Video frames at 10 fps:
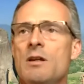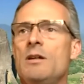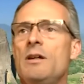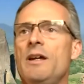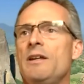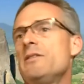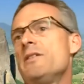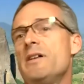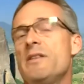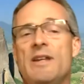and
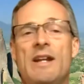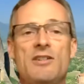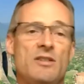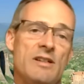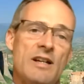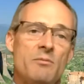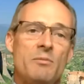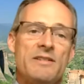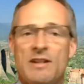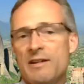that I should get out
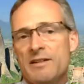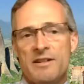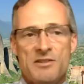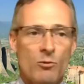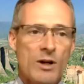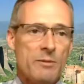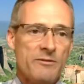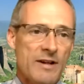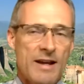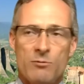my sanitizing wipe
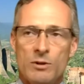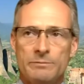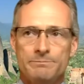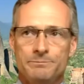if I have one.